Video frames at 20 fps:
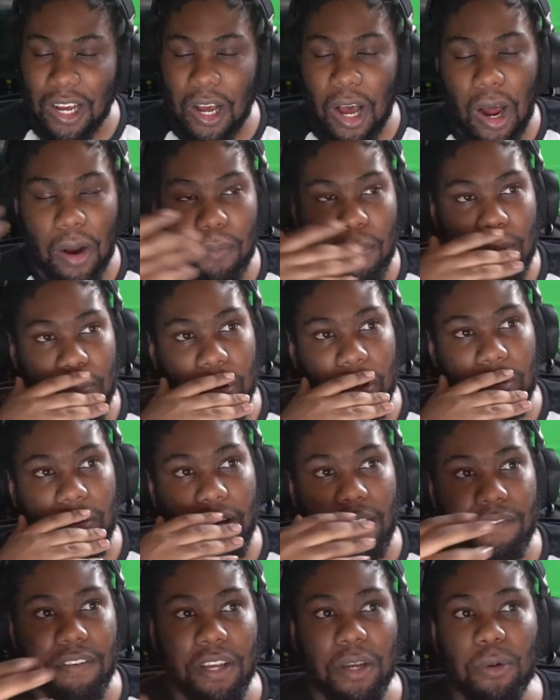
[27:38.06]
remember. I
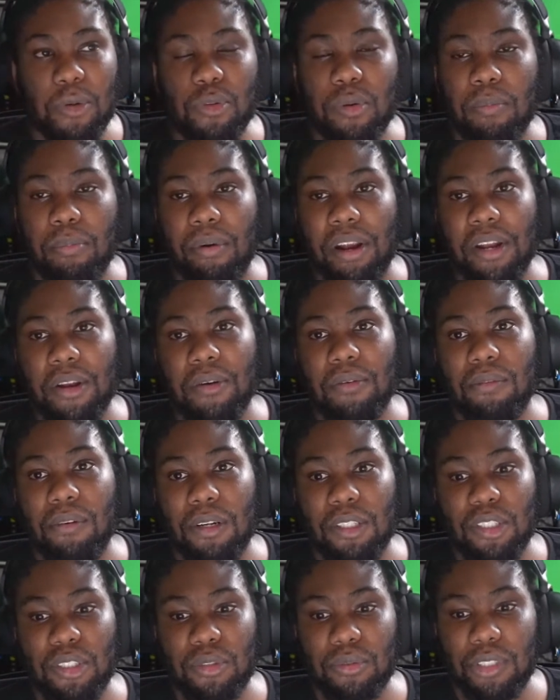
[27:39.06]
think it was when Brendan
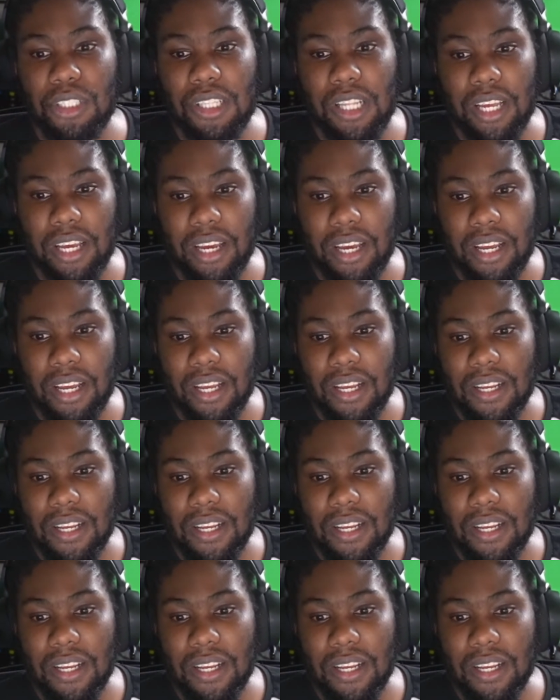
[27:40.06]
Rodgers was there.